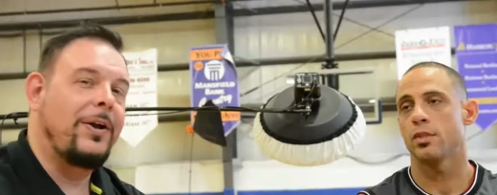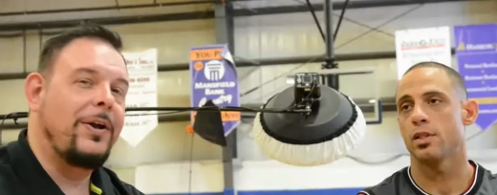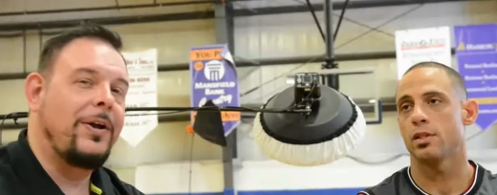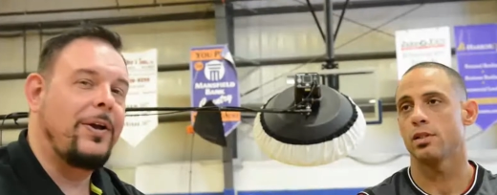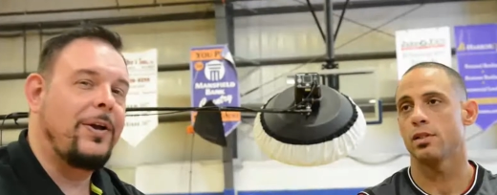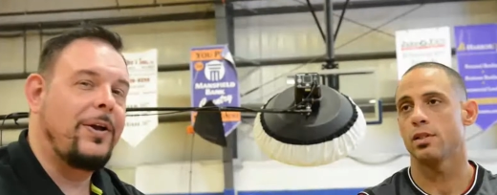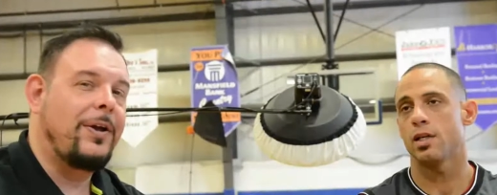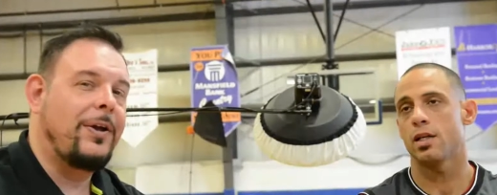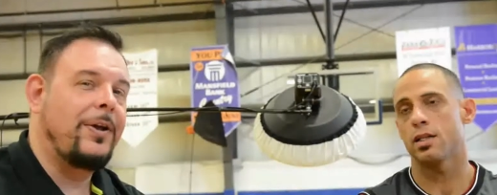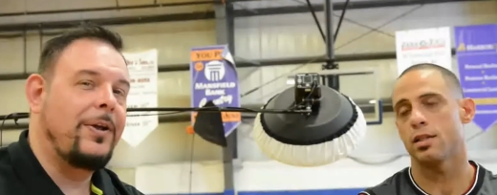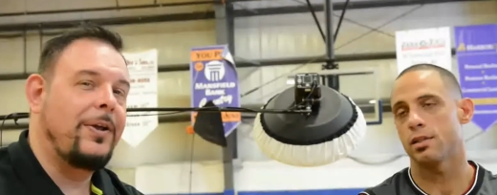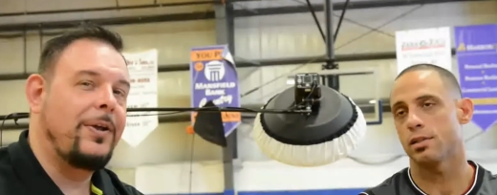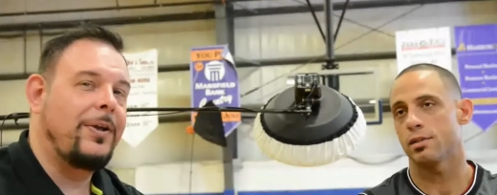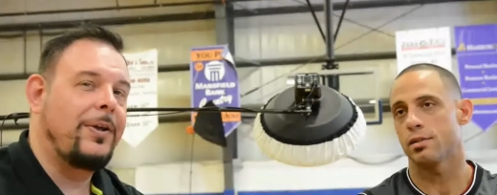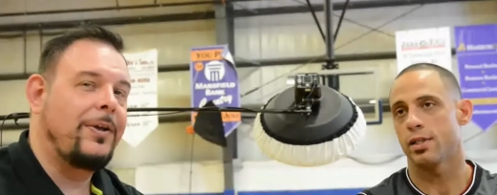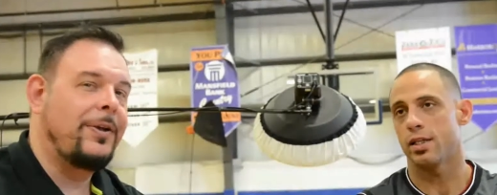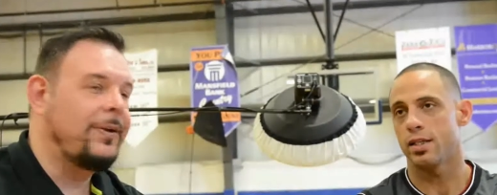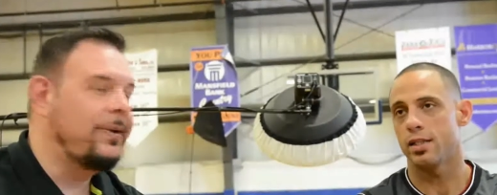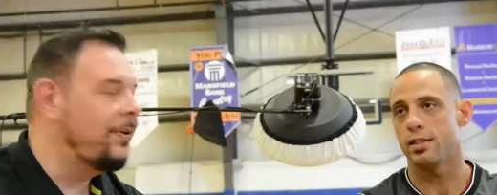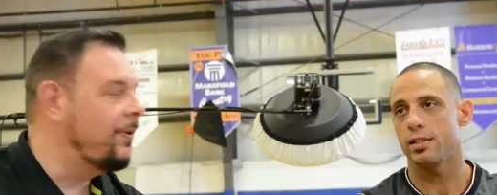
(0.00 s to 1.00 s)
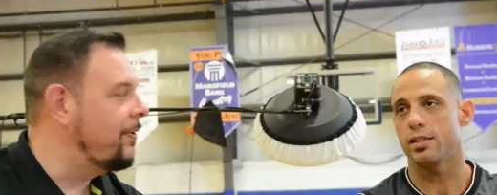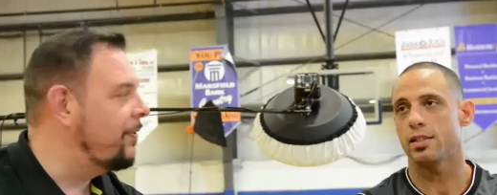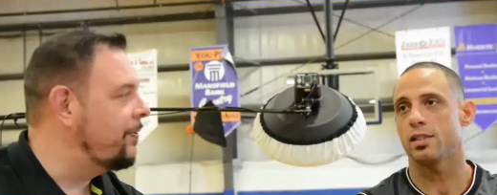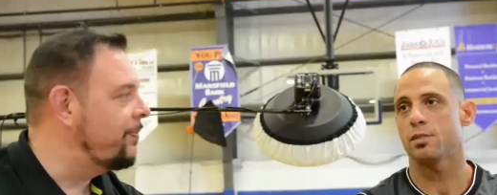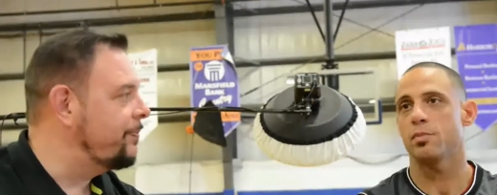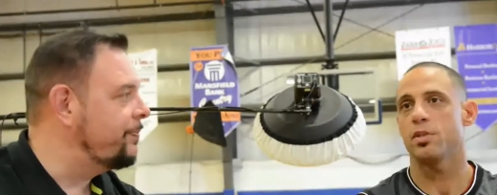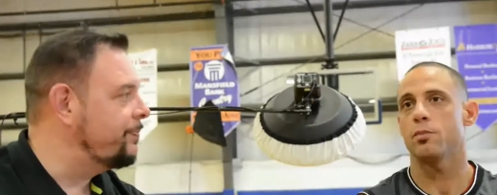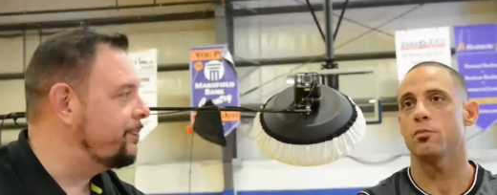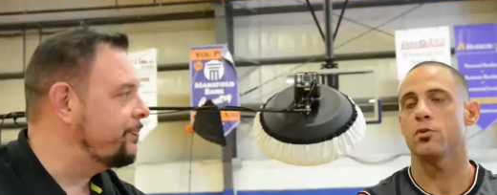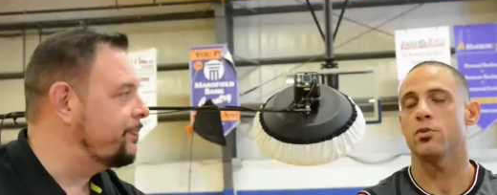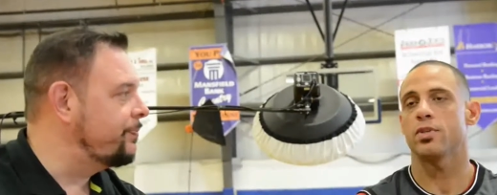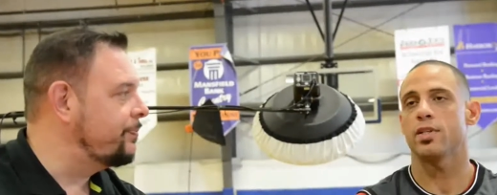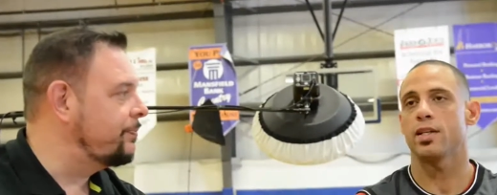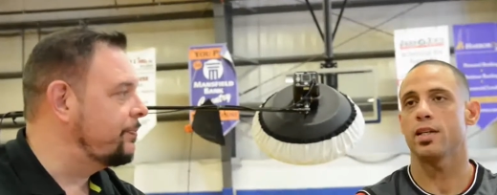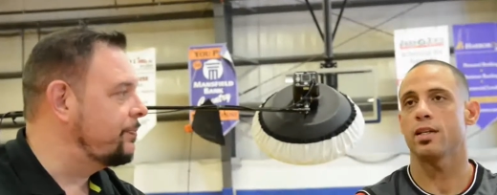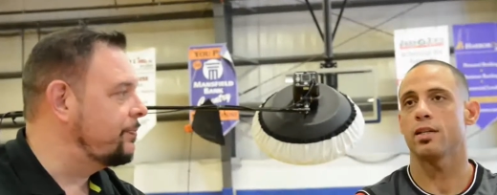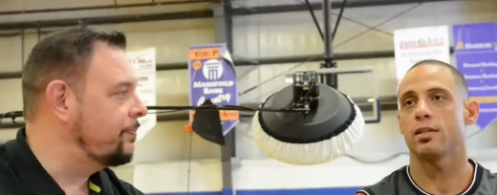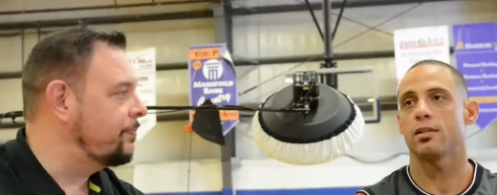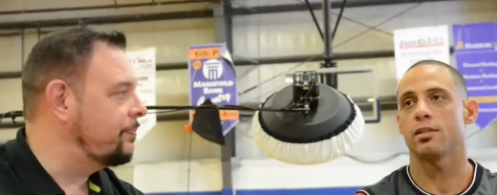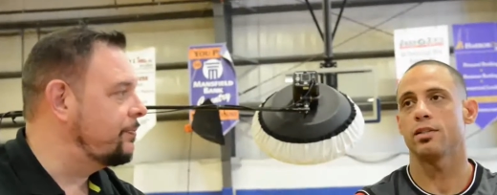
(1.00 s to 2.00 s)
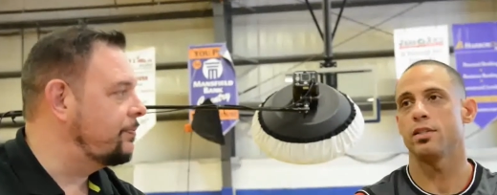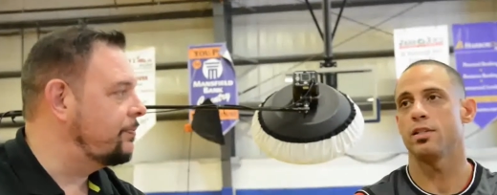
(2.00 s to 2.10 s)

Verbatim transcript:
Speaker 1: It's not as easy as people think.